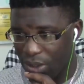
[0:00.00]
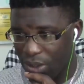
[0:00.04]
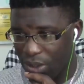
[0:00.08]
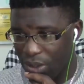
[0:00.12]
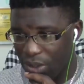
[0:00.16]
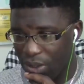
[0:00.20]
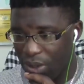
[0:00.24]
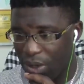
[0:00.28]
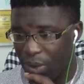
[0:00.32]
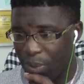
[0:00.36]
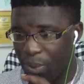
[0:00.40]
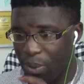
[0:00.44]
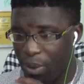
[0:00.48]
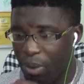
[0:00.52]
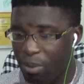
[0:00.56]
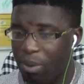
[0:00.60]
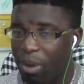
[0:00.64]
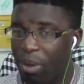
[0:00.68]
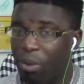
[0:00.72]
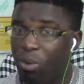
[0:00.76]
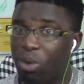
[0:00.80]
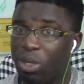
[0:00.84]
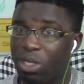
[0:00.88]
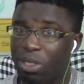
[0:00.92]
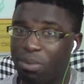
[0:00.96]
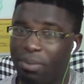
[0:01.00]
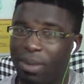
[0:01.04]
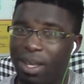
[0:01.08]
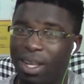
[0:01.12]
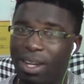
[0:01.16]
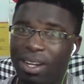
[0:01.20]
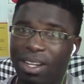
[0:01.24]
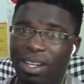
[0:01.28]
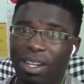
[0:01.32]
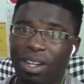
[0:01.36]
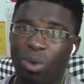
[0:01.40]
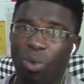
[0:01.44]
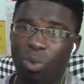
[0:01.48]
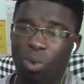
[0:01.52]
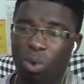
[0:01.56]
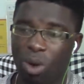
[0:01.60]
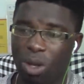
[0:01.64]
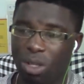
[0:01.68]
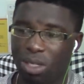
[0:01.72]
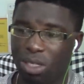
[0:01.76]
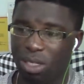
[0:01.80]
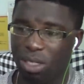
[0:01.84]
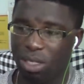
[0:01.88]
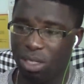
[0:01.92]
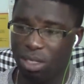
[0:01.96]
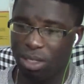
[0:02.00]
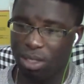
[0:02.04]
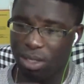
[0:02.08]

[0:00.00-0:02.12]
So the problem was mainly the water.